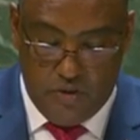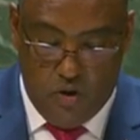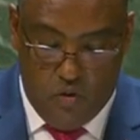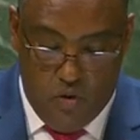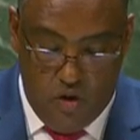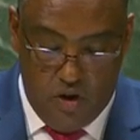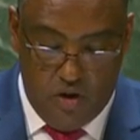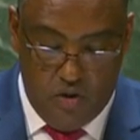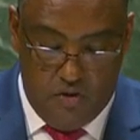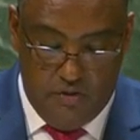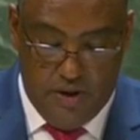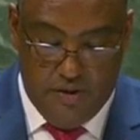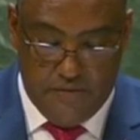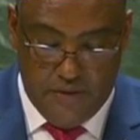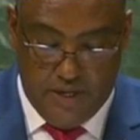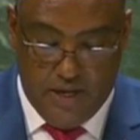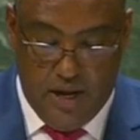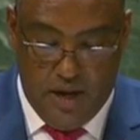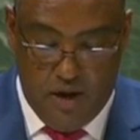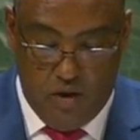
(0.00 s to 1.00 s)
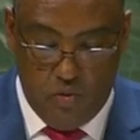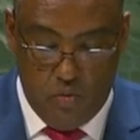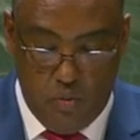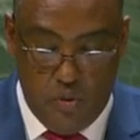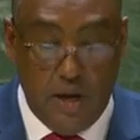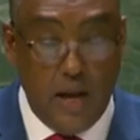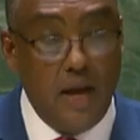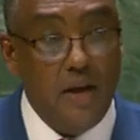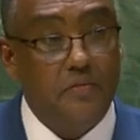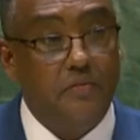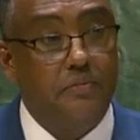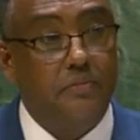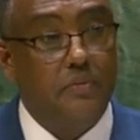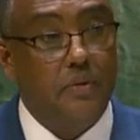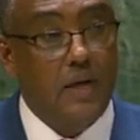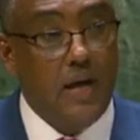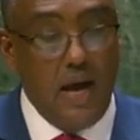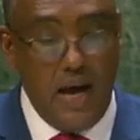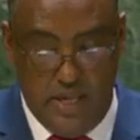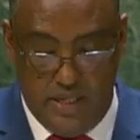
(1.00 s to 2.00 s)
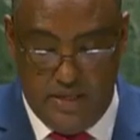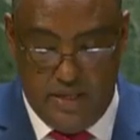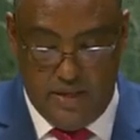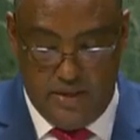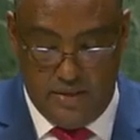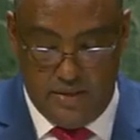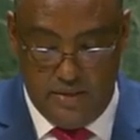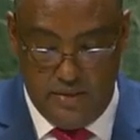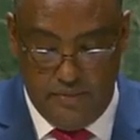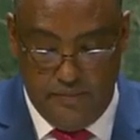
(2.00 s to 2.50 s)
the Horn of Africa would have altered,